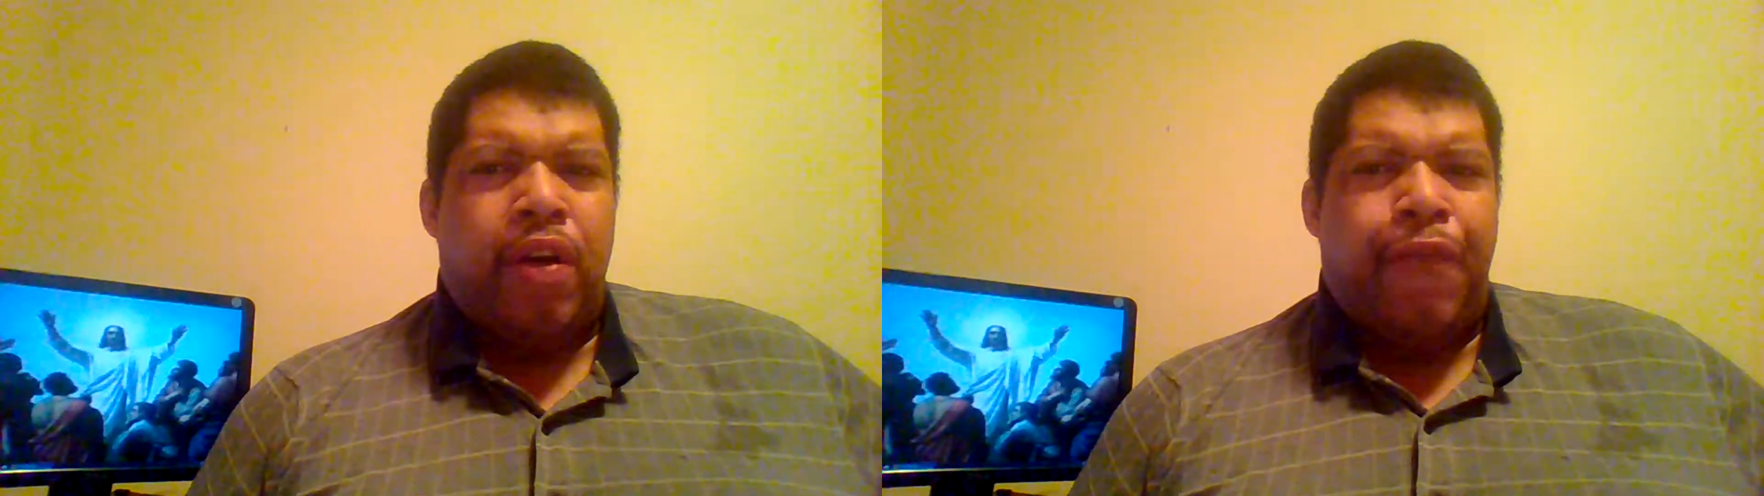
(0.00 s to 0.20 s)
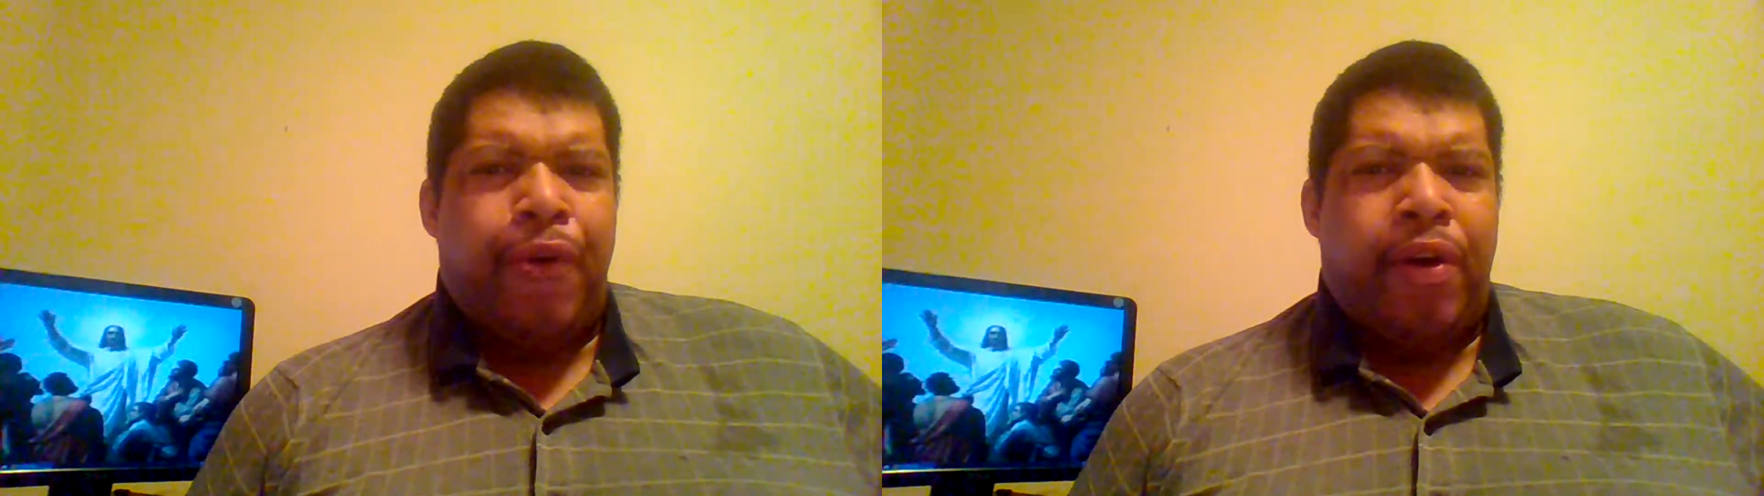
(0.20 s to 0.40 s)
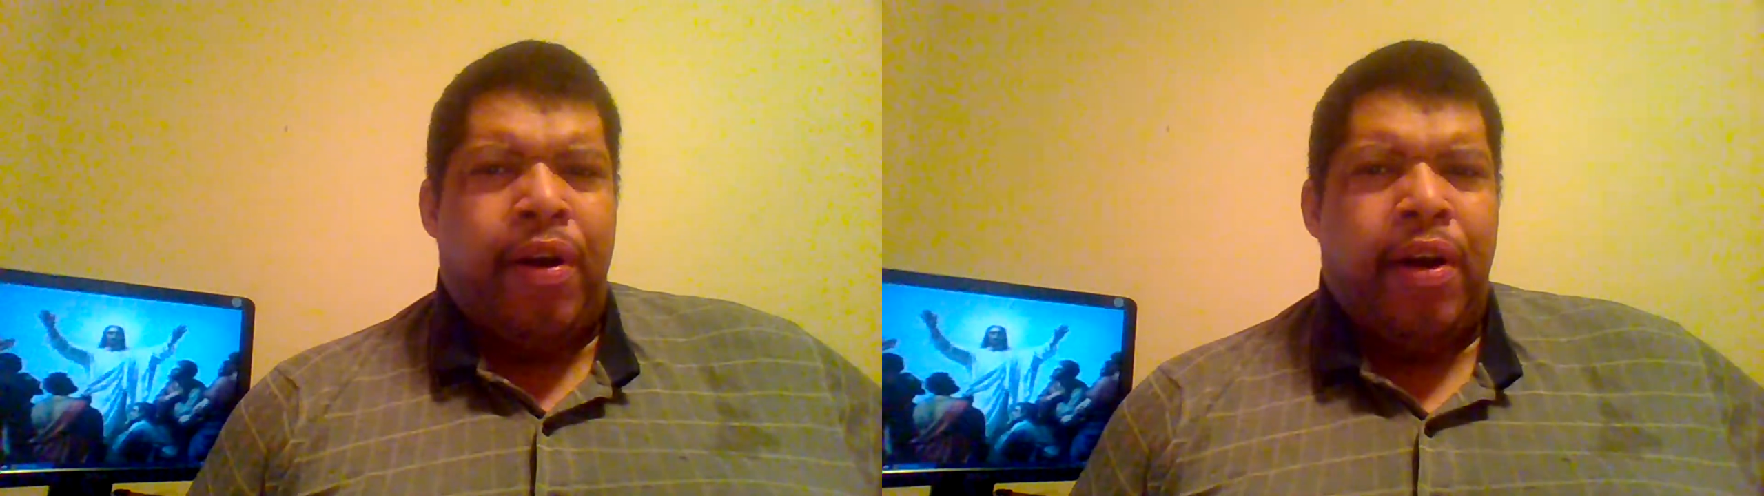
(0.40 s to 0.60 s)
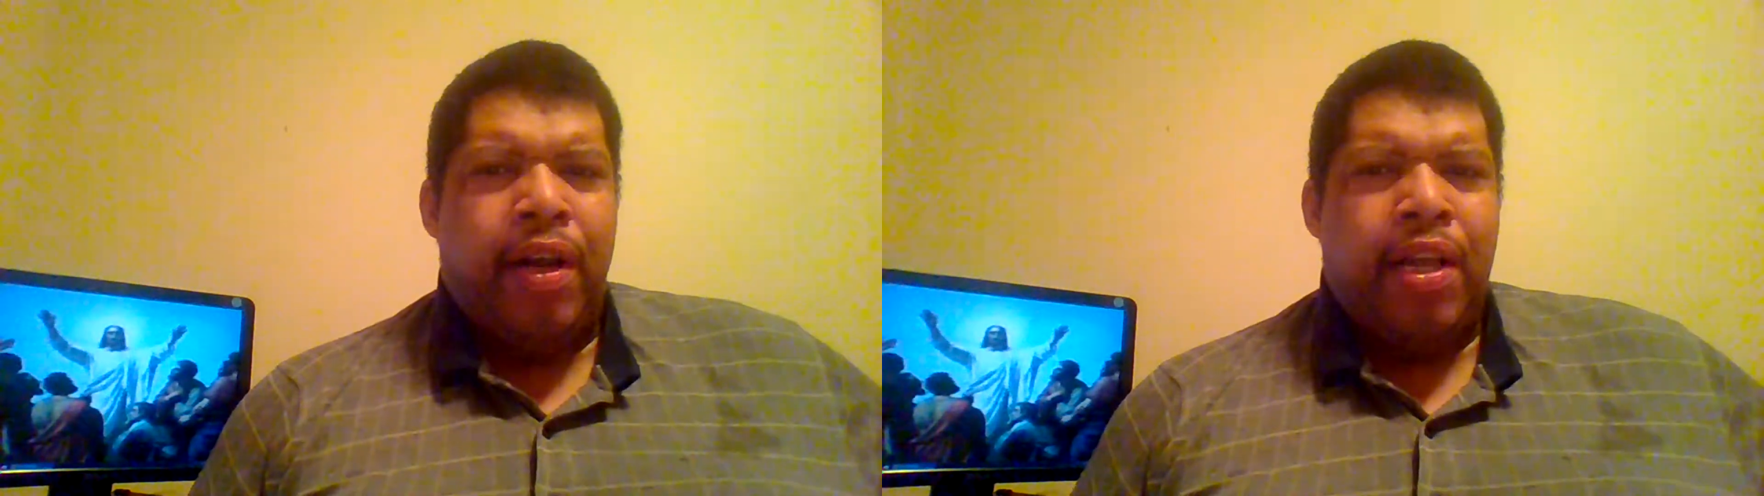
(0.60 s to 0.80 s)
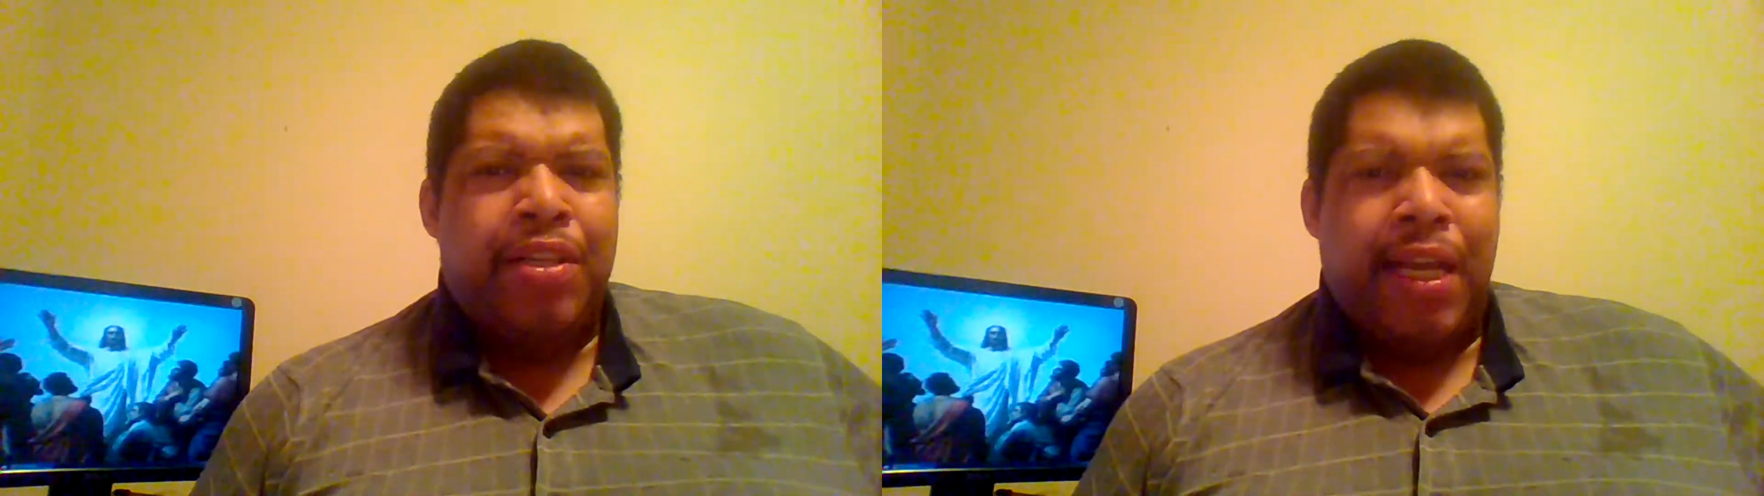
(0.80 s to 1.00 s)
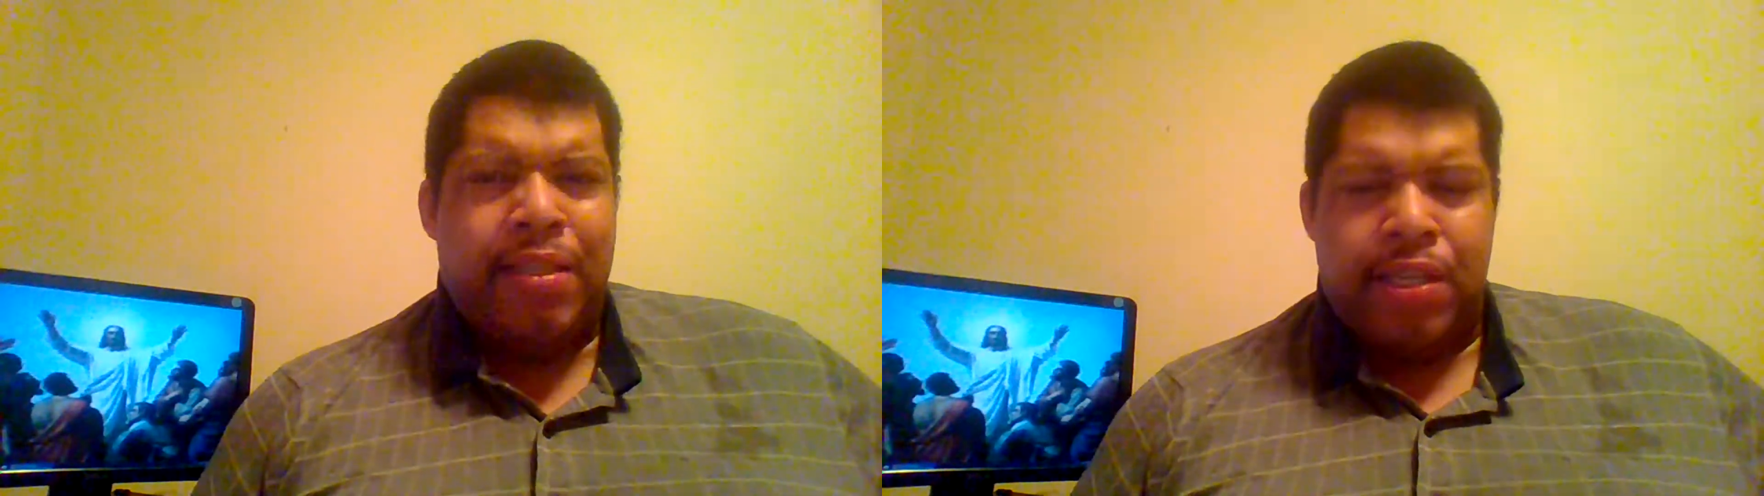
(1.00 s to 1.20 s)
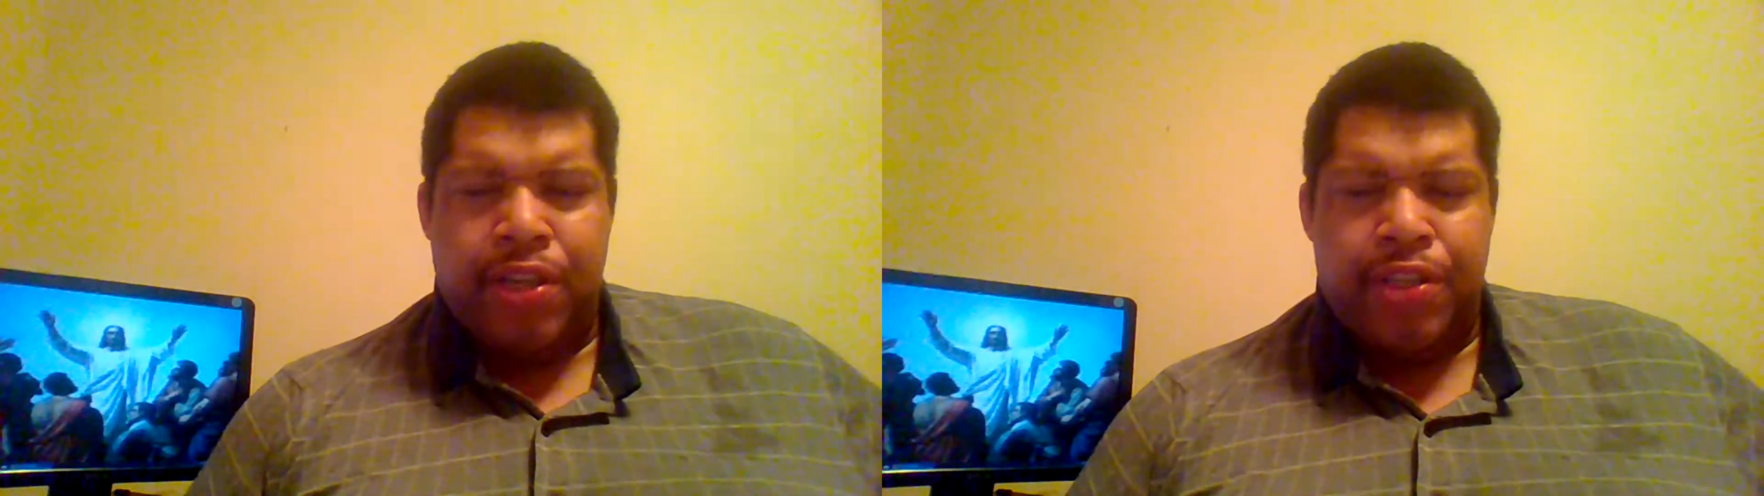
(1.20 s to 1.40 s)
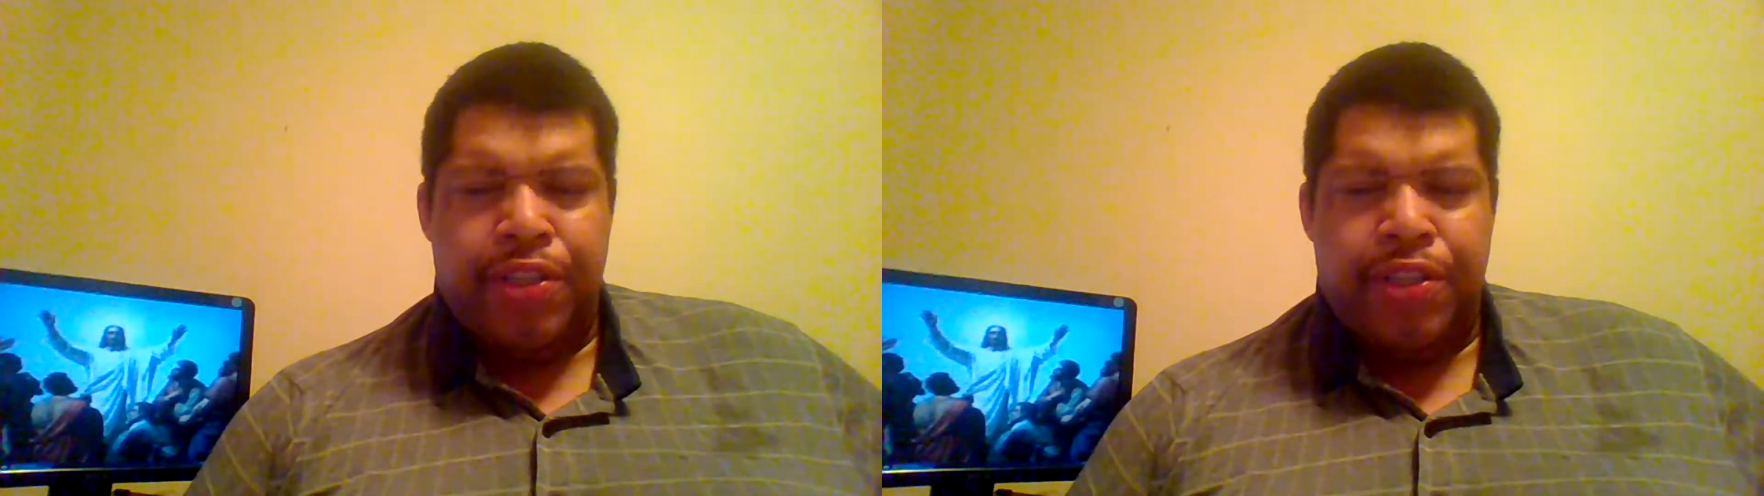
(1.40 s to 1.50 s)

for, Jesus, is no